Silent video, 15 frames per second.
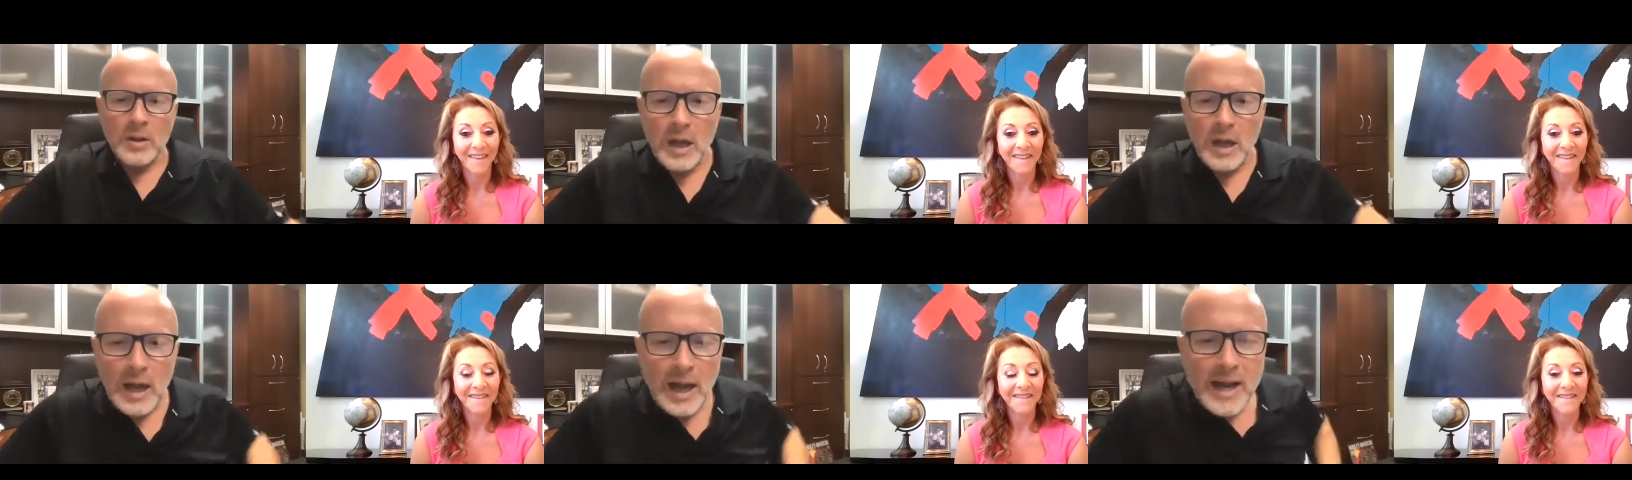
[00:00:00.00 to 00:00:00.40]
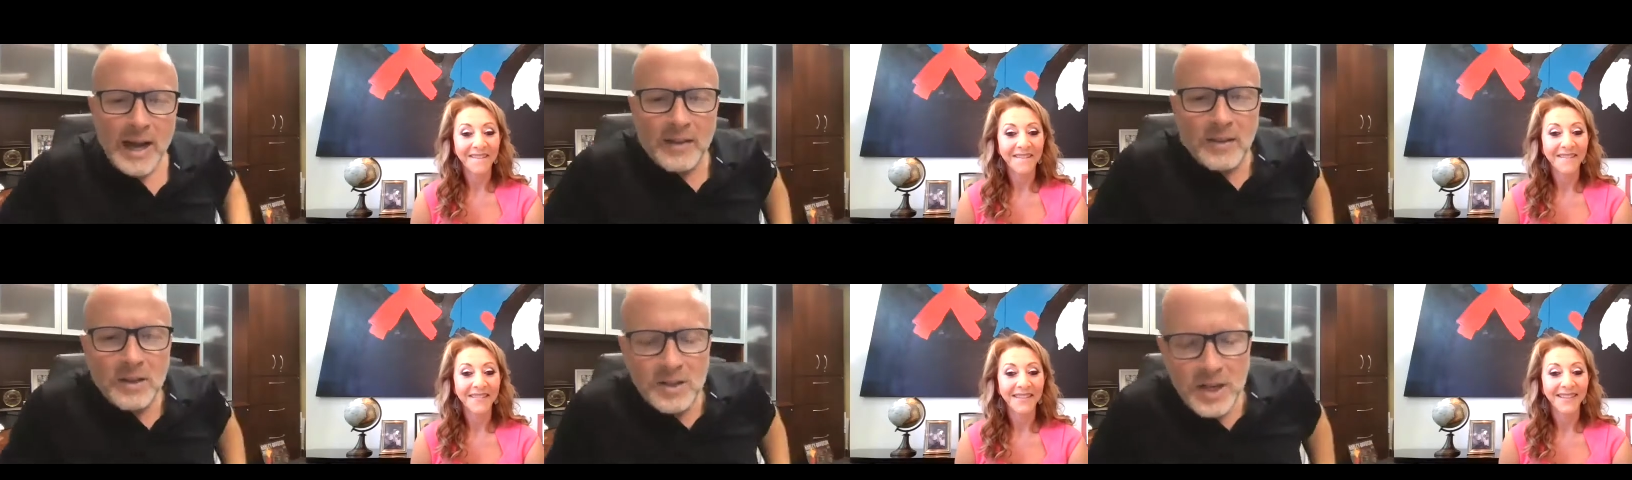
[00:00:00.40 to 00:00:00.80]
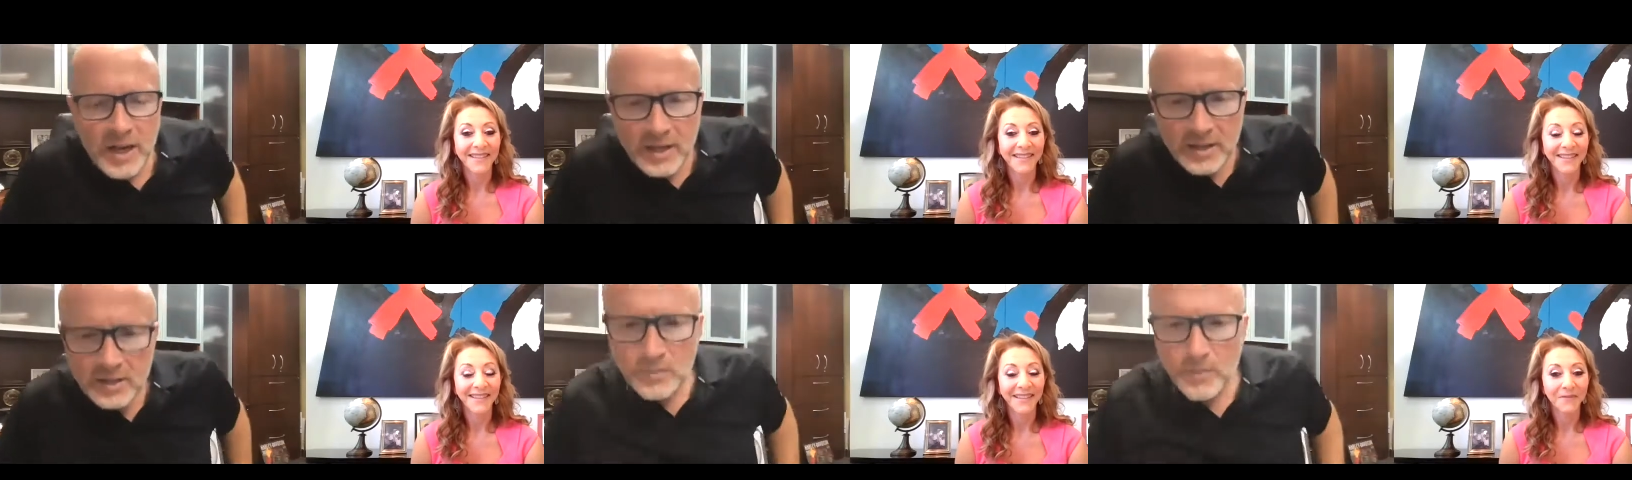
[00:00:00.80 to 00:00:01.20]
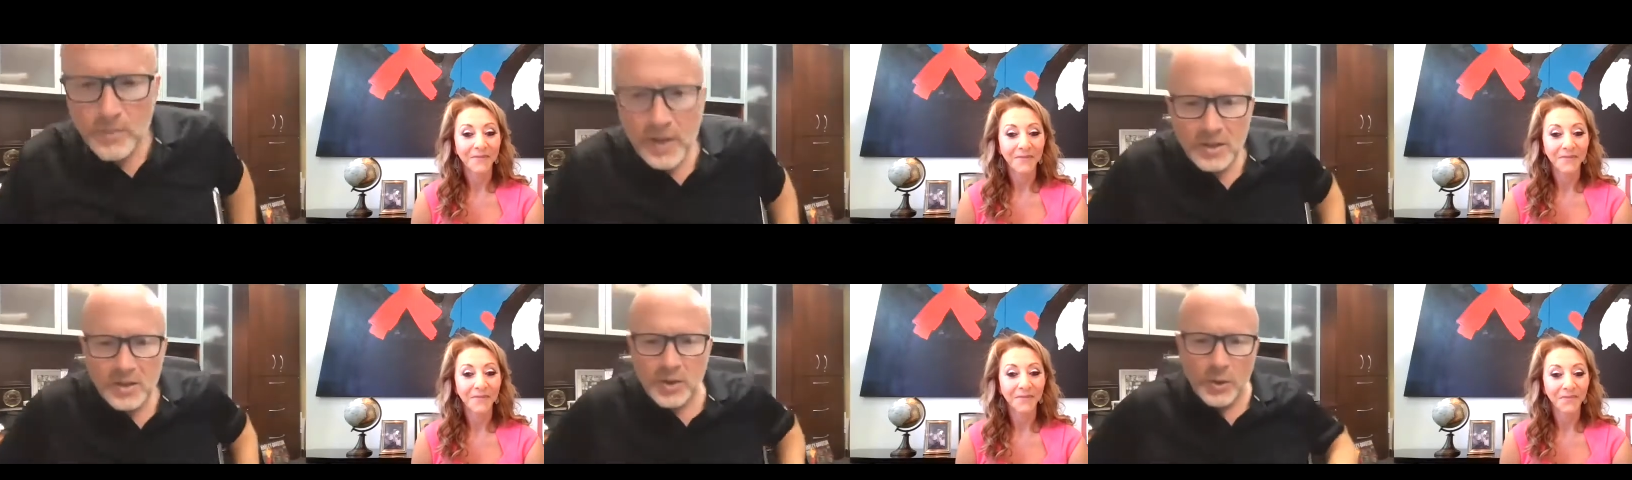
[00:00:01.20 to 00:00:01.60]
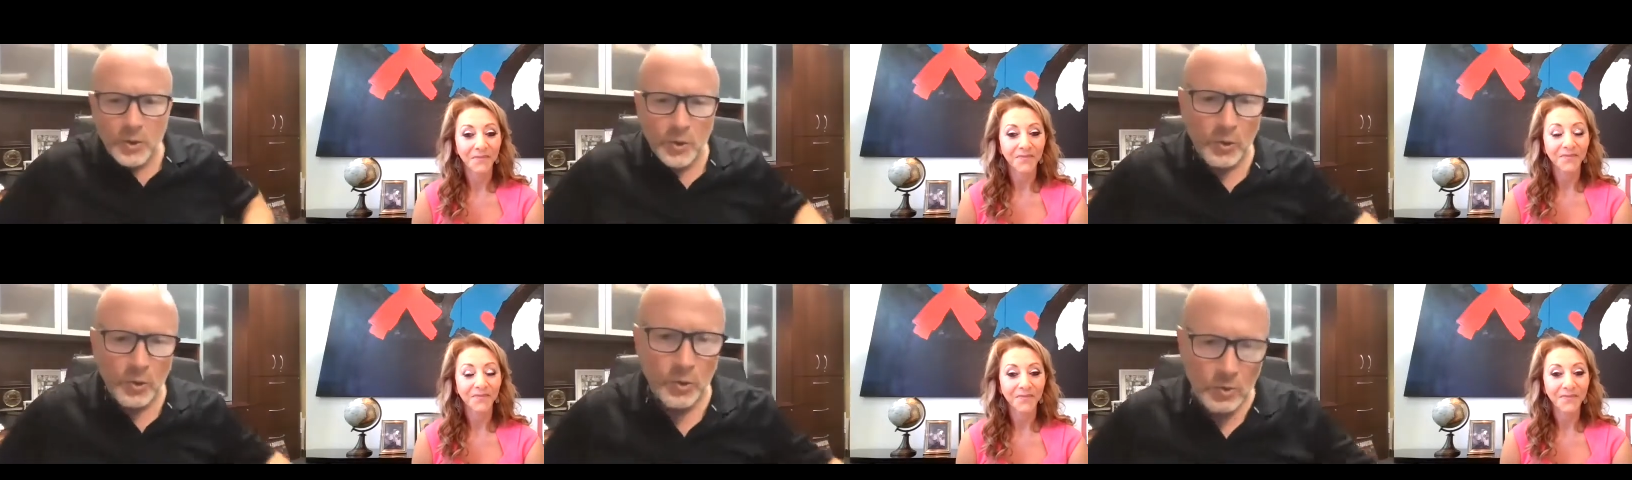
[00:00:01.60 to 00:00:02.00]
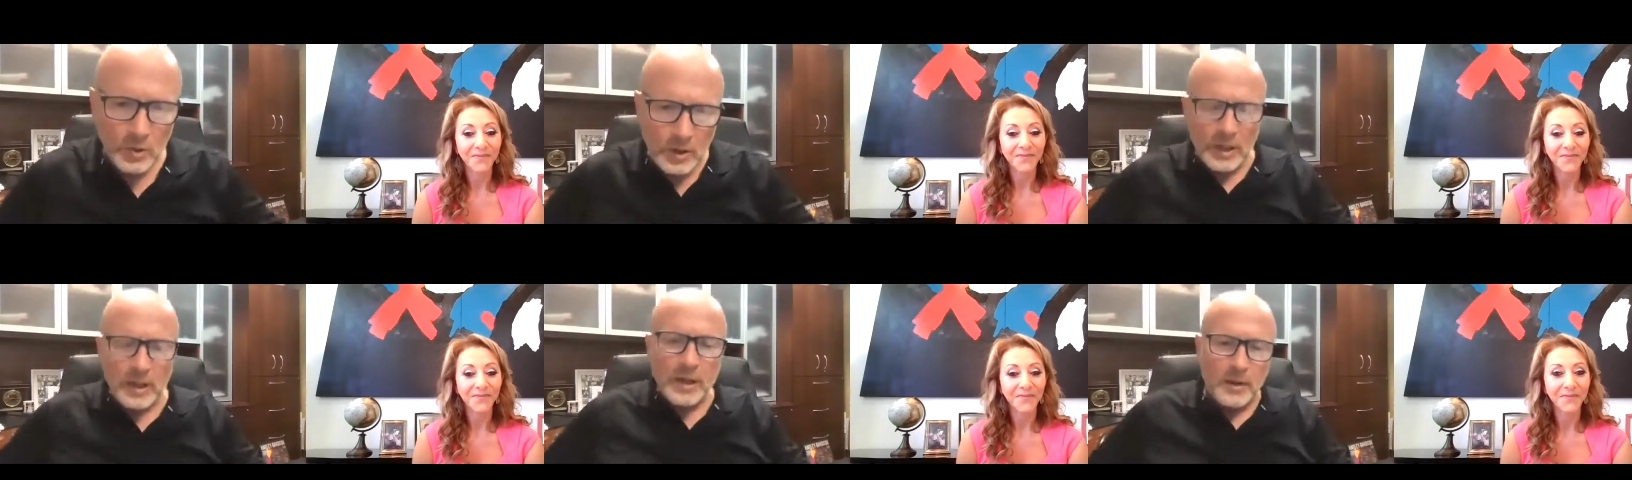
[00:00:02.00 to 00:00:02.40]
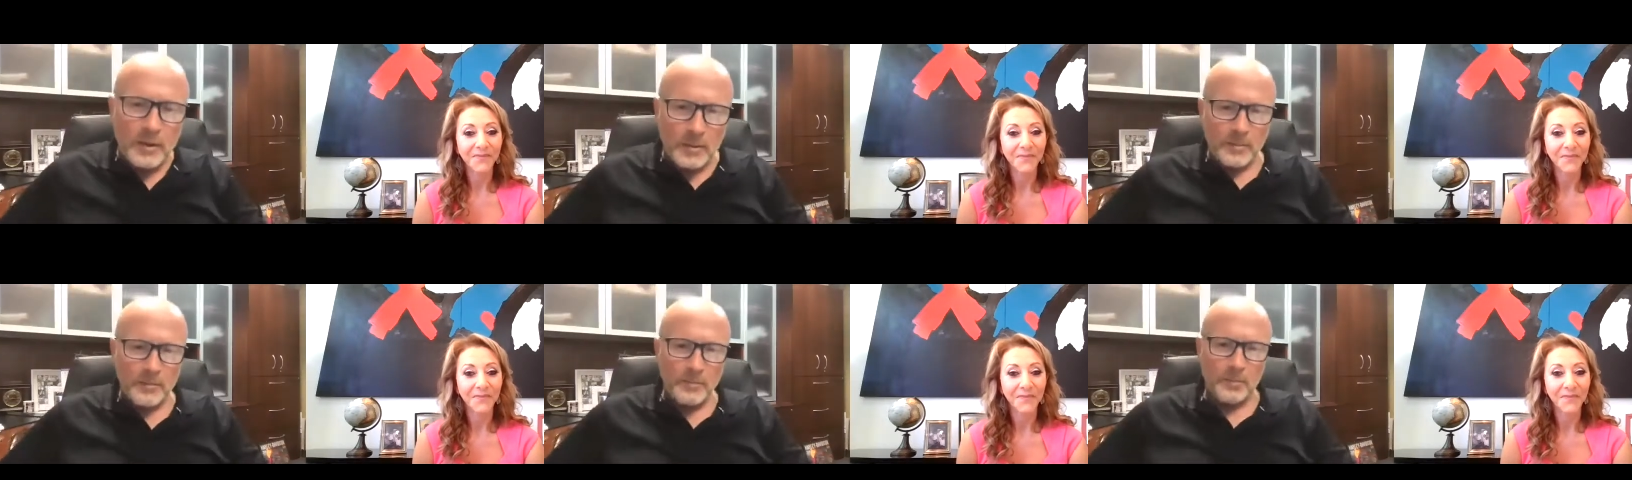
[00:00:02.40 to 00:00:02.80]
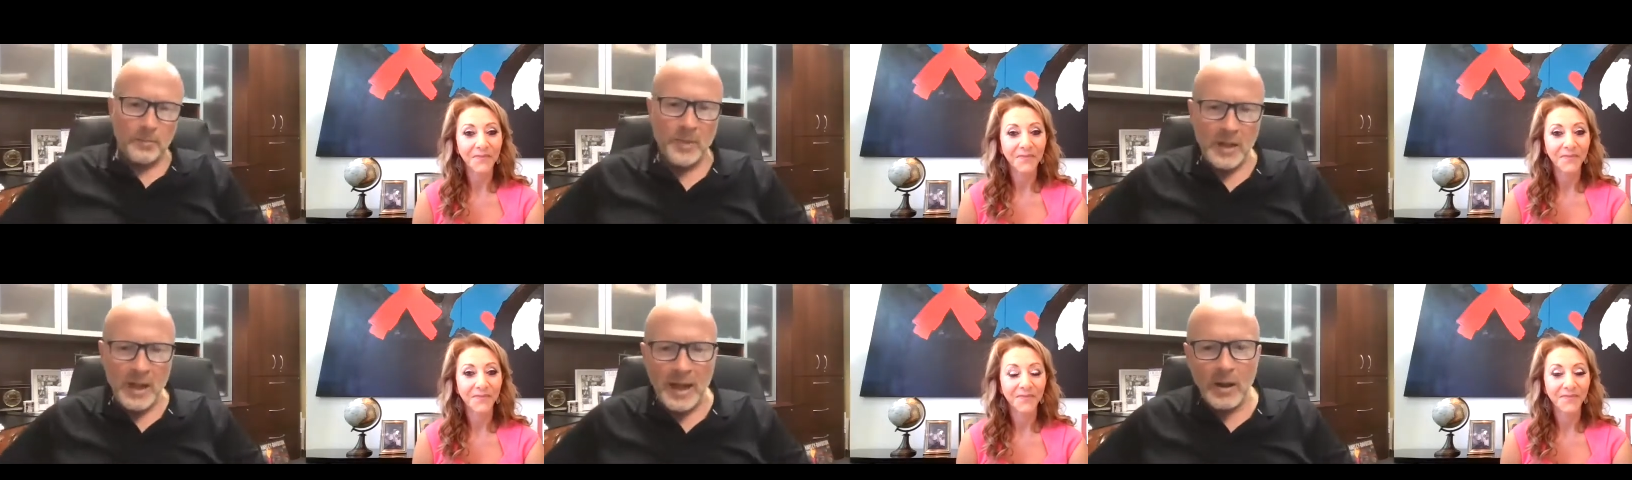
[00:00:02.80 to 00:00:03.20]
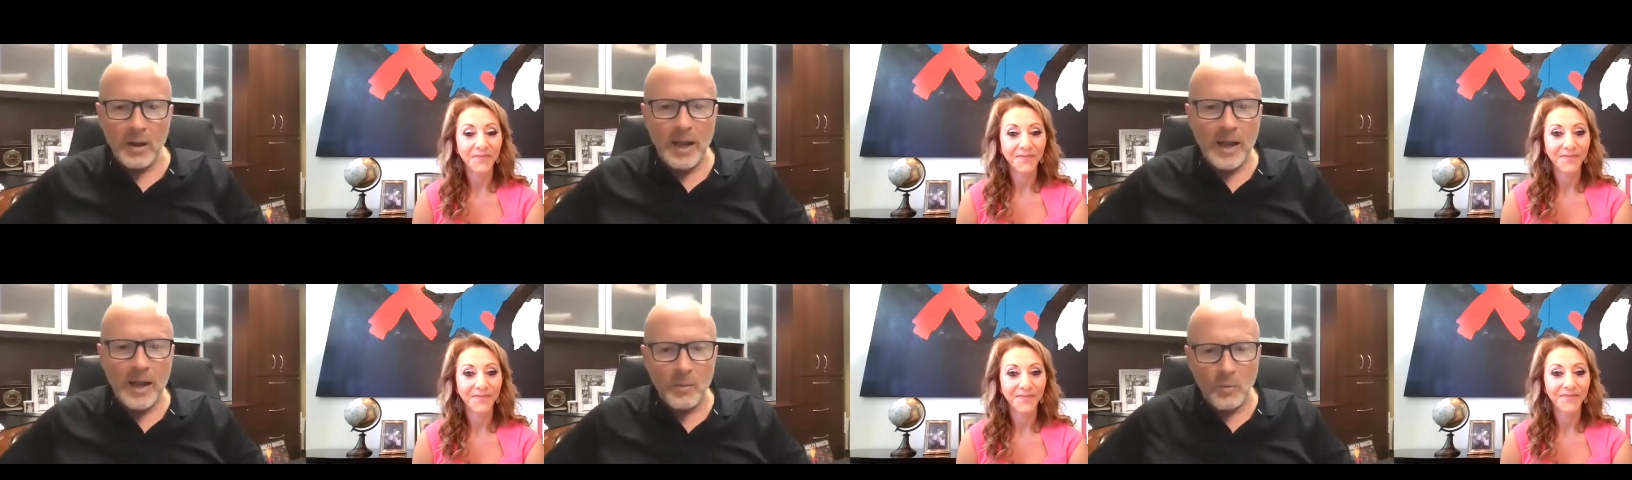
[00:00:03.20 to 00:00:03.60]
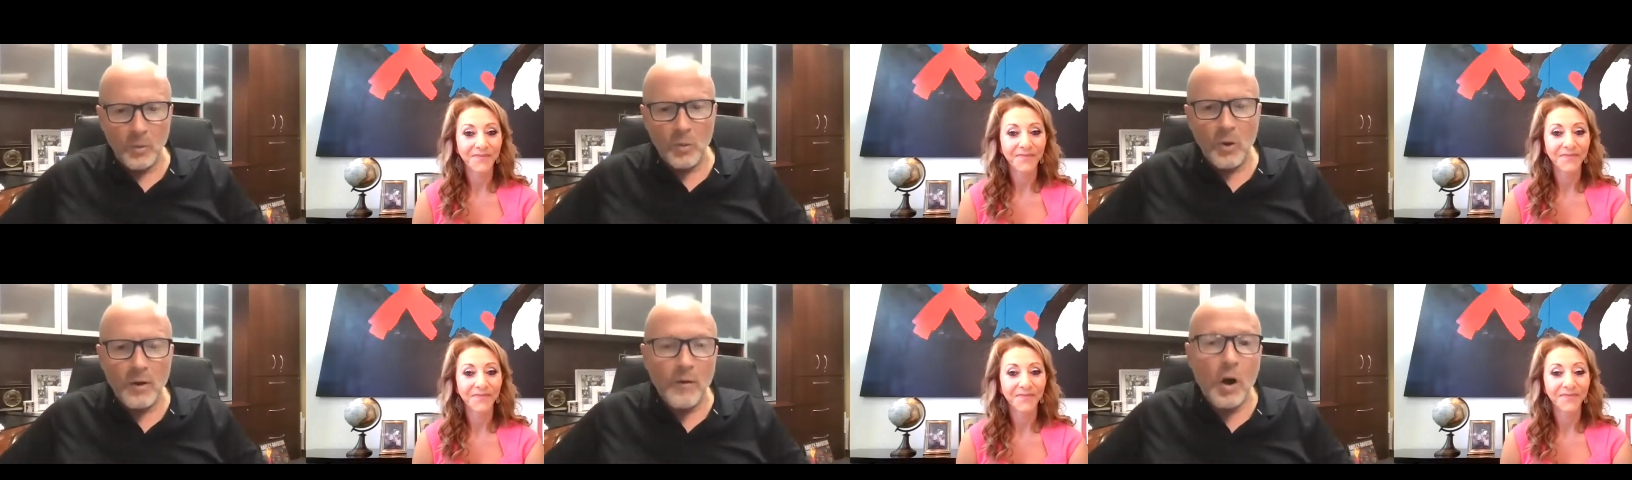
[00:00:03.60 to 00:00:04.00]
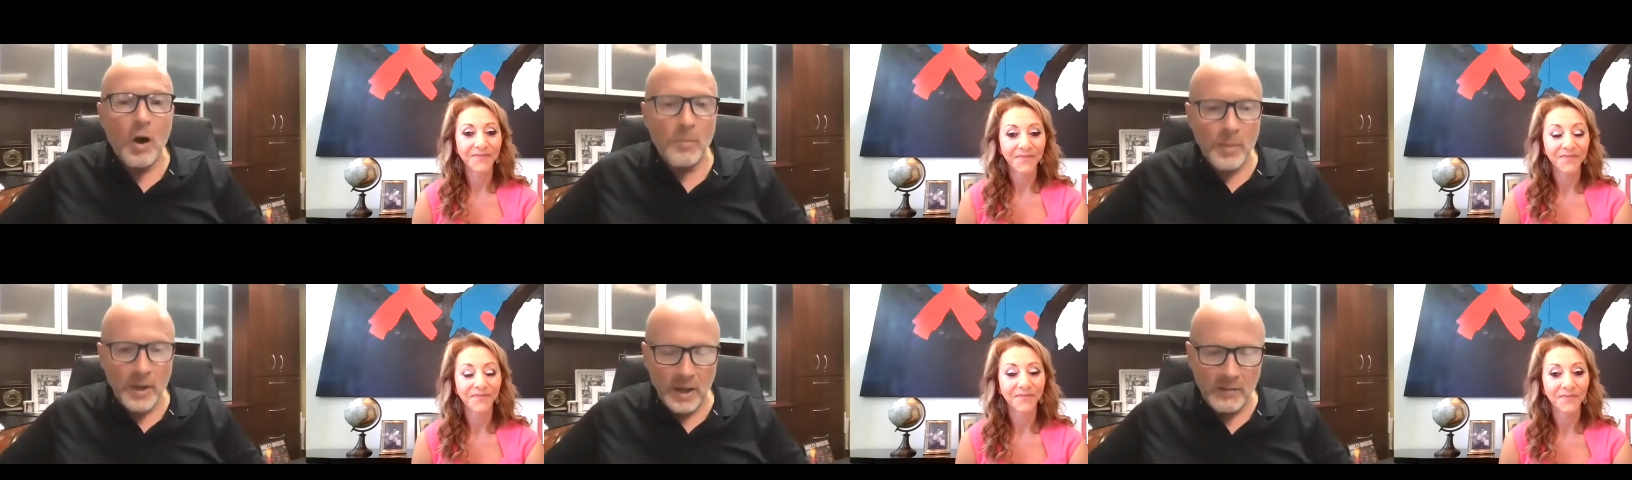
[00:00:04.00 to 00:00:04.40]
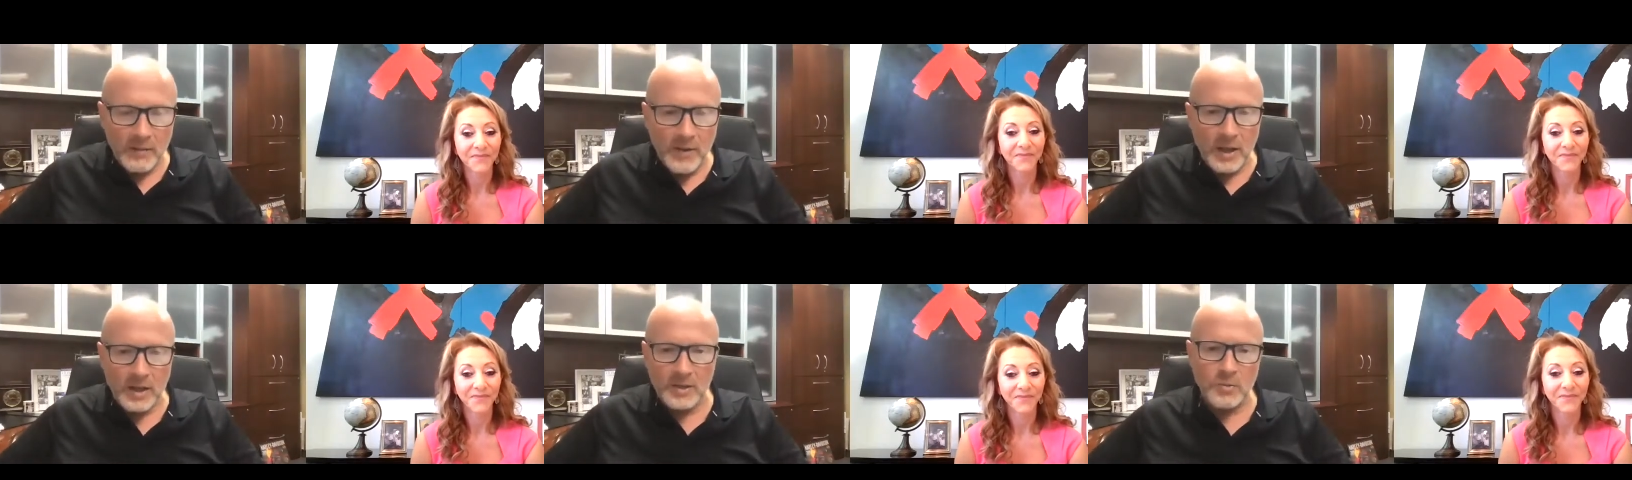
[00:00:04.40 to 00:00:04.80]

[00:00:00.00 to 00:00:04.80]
Speaker 1: I had the chance to meet you um, at, at, one of our big events.